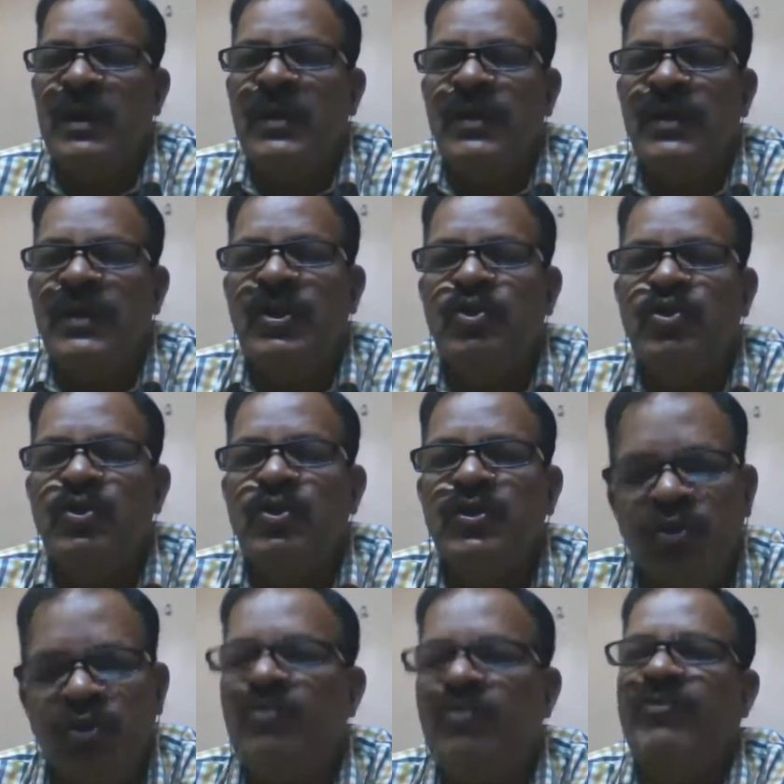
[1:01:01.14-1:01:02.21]
due to
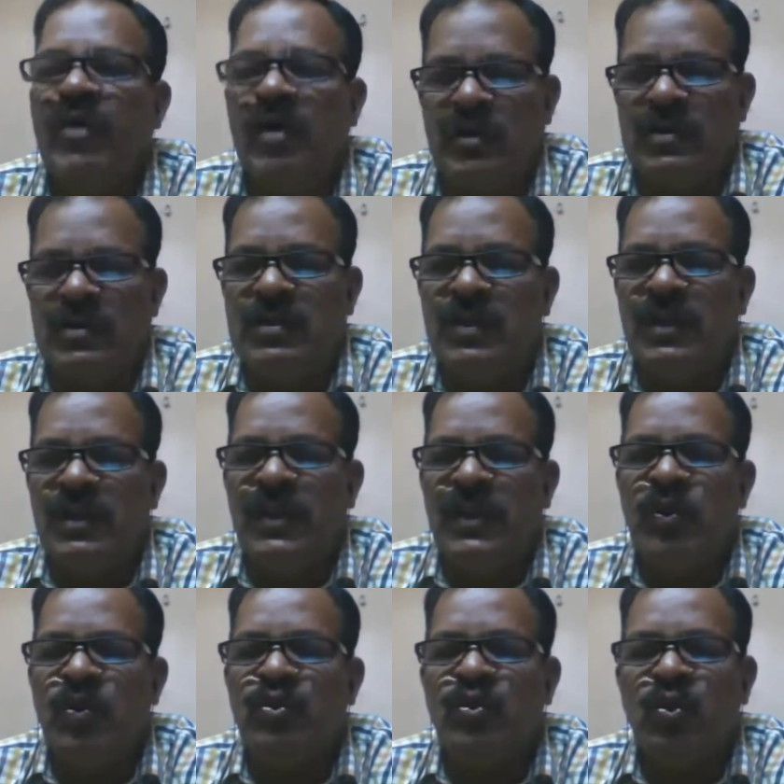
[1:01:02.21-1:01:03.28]
your fault
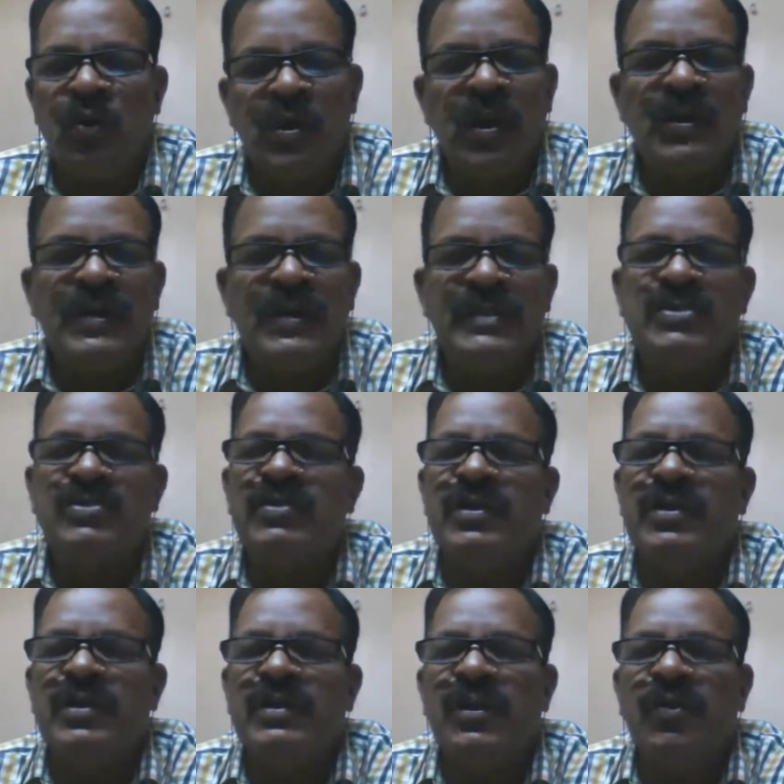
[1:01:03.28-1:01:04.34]
you should not destroy
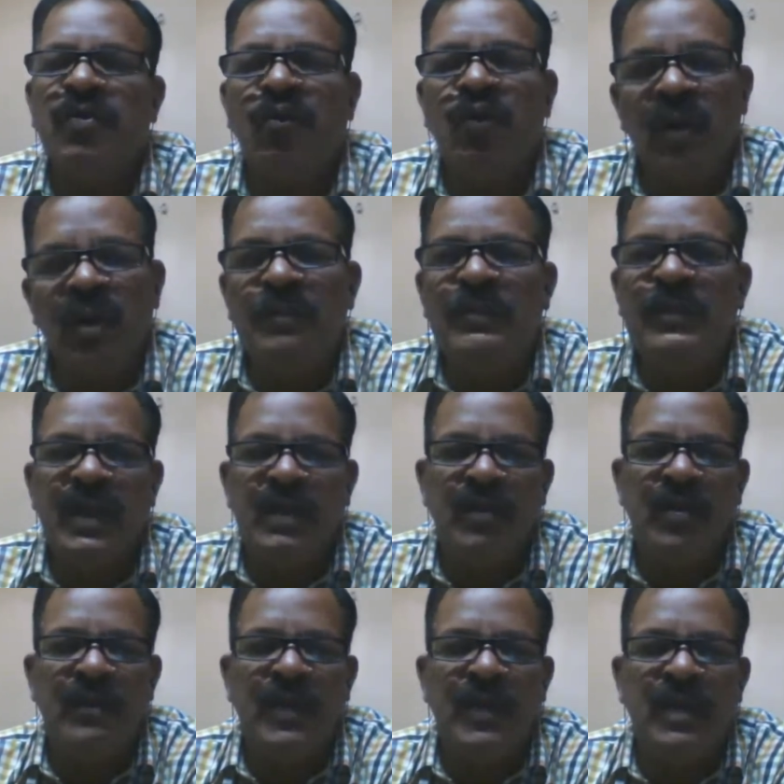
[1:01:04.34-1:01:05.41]
the whole of the
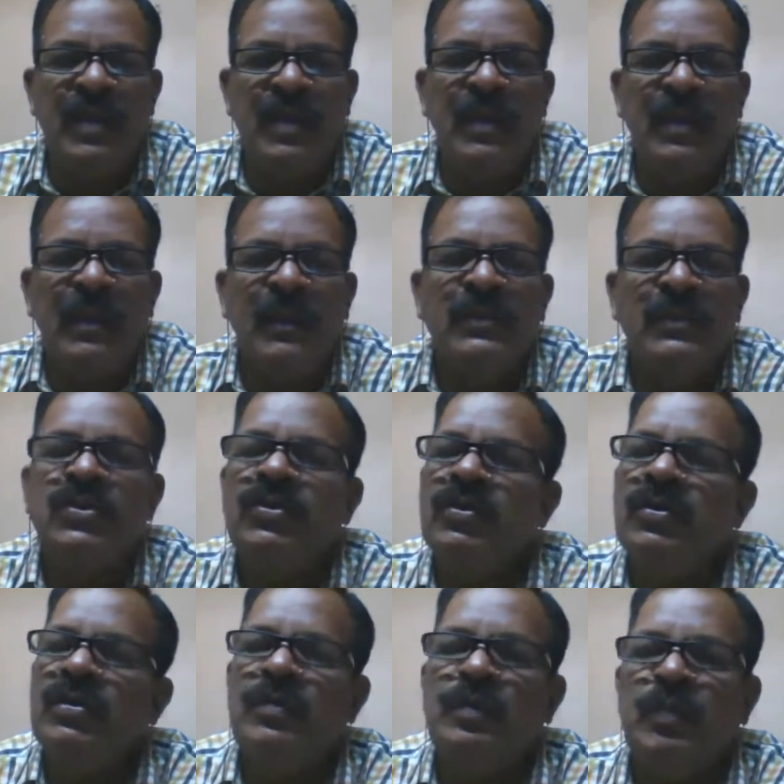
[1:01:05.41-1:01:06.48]
environment so
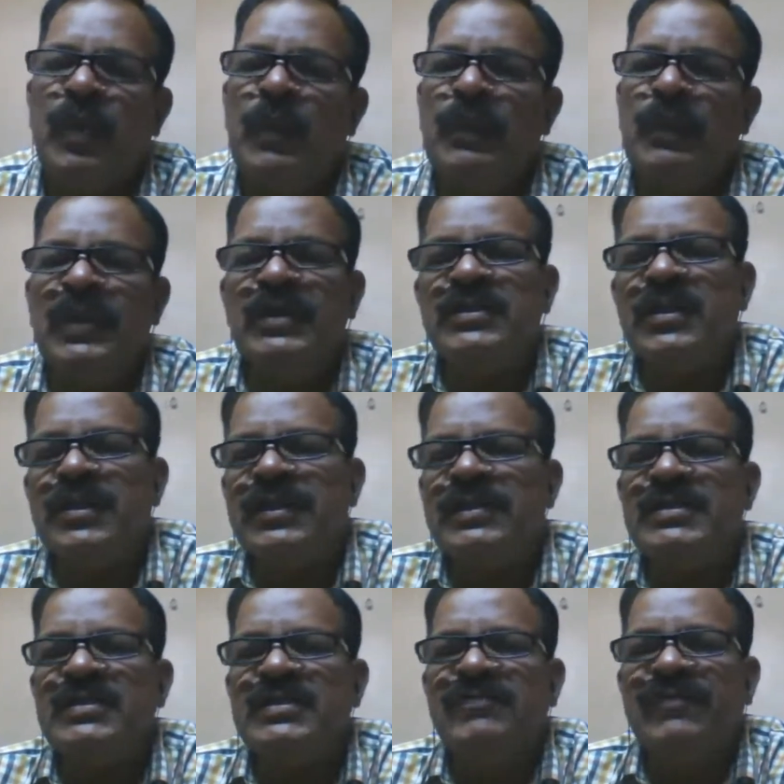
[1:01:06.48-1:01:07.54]
population
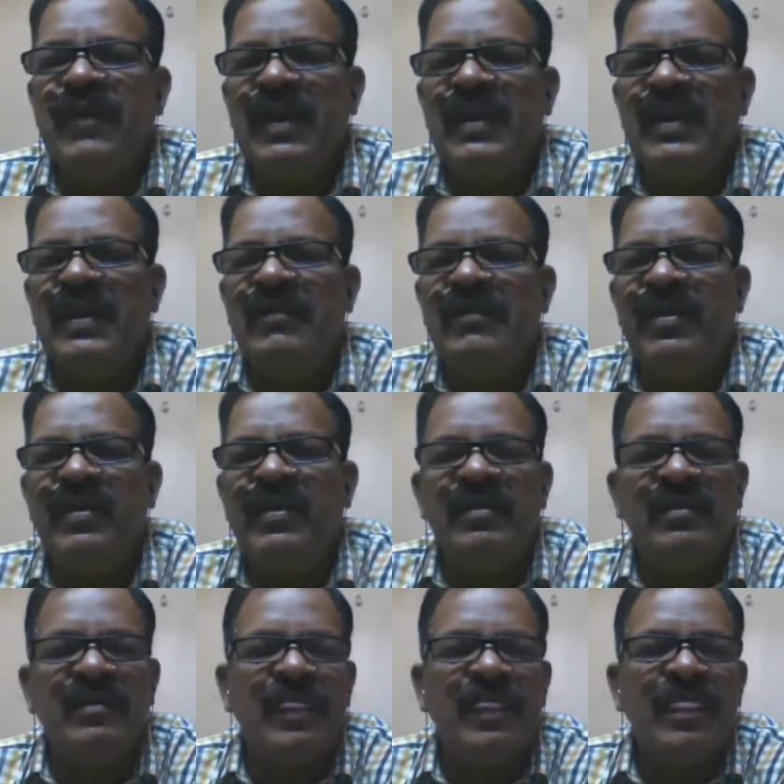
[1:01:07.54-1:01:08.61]
is playing a very
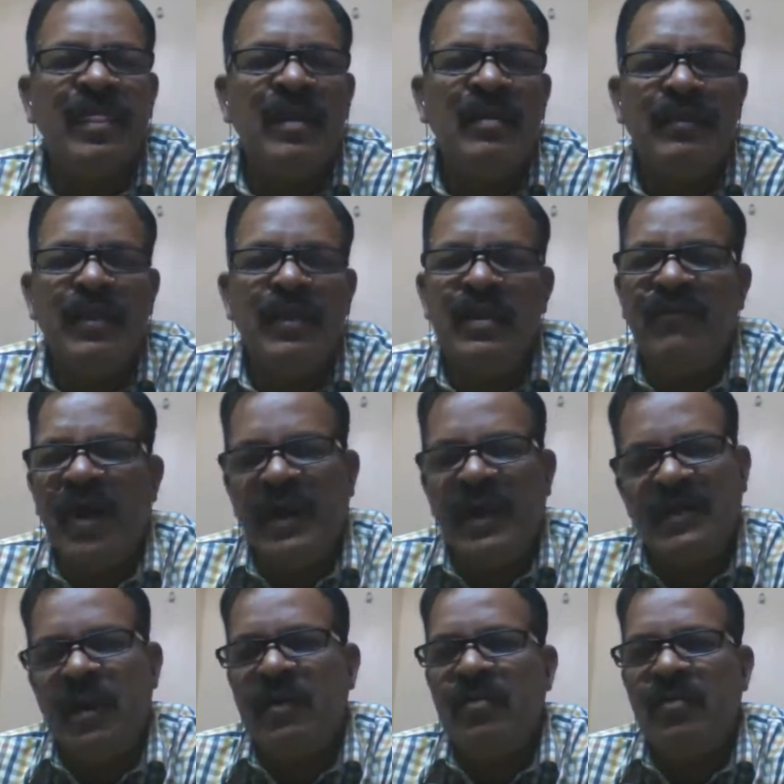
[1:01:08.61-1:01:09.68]
very
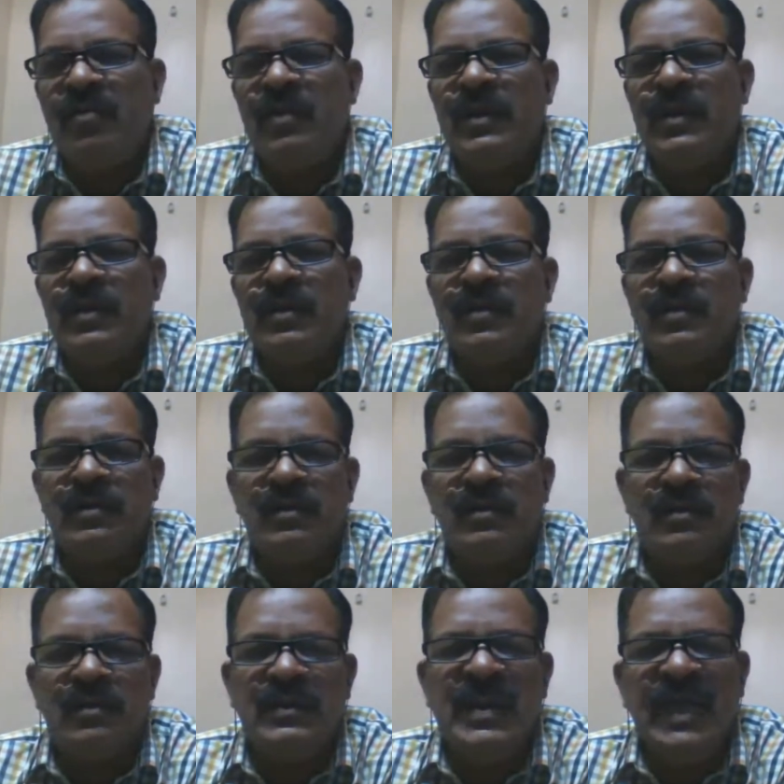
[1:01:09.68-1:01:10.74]
vital role in
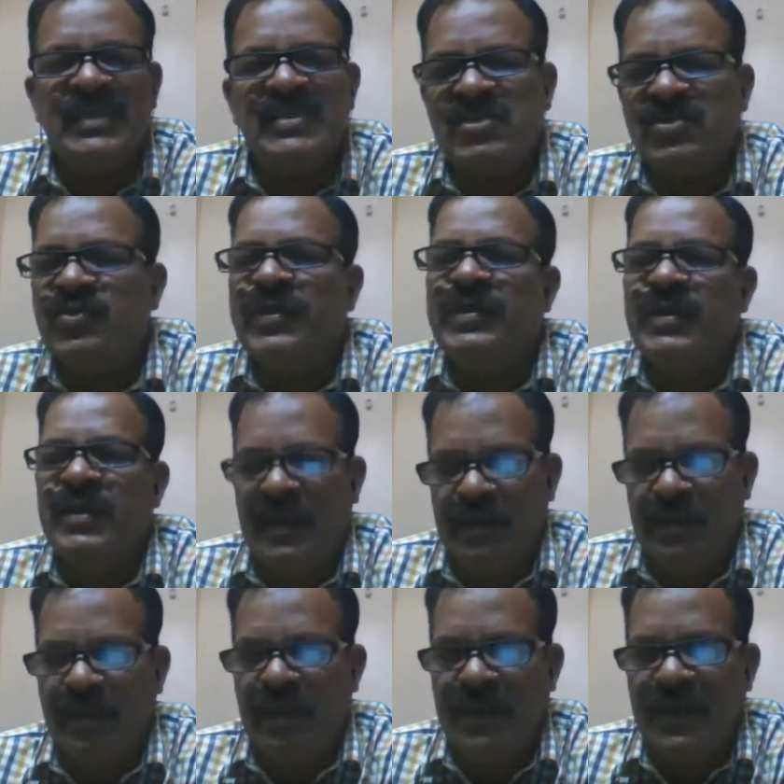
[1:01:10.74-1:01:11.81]
destroying the
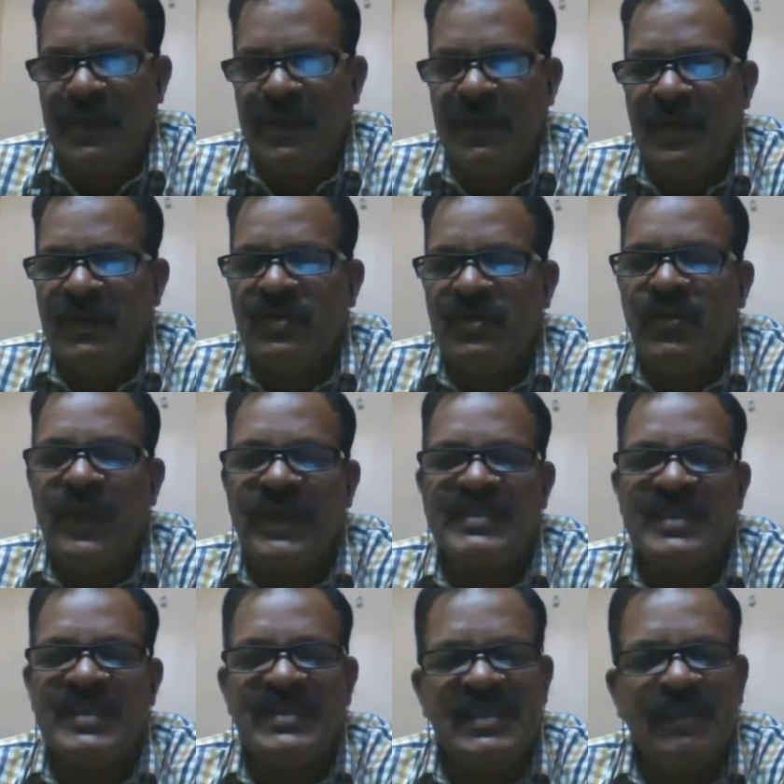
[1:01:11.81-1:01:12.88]
environment so
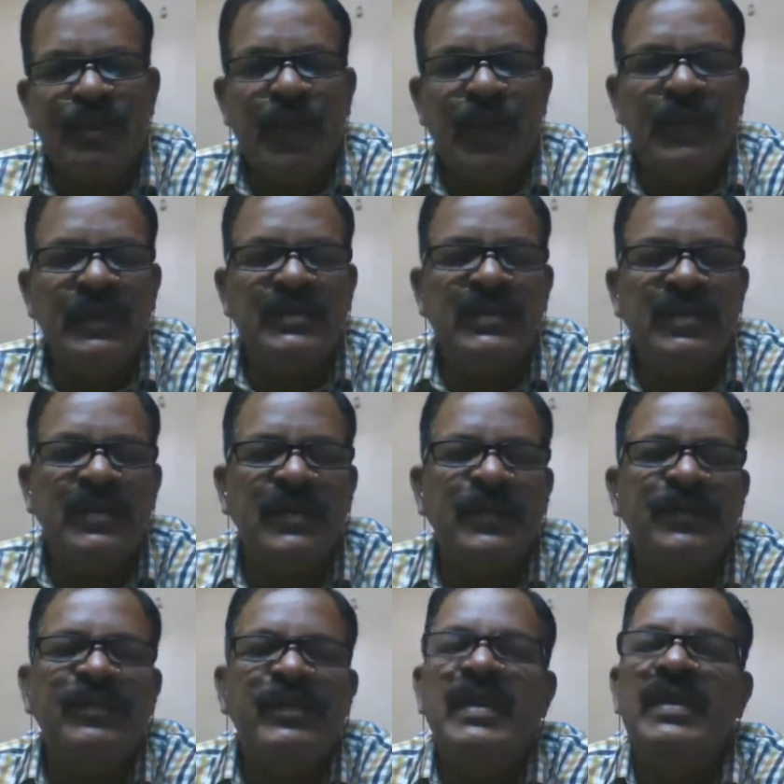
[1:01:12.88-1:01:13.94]
excessive population
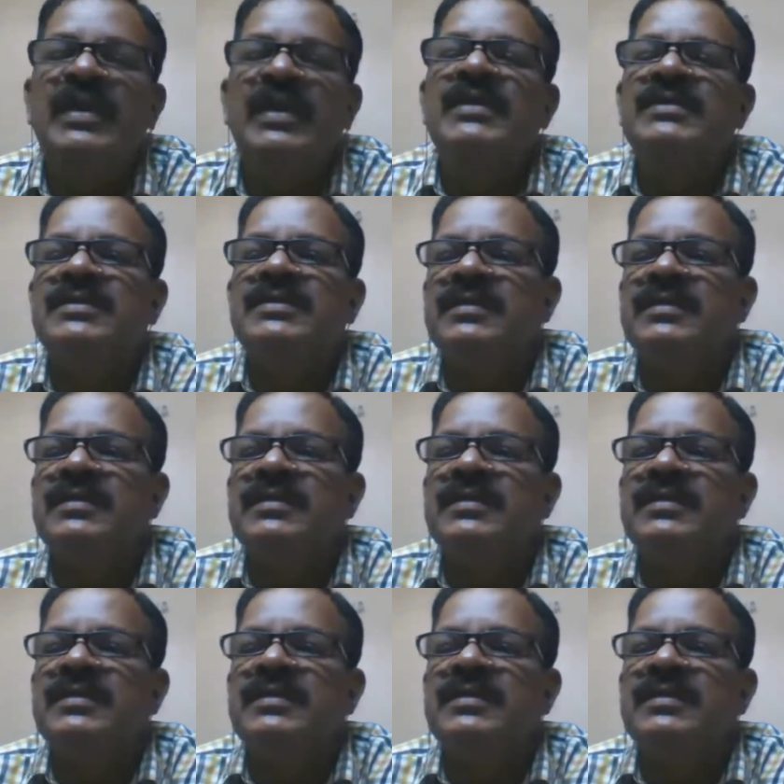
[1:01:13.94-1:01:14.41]
is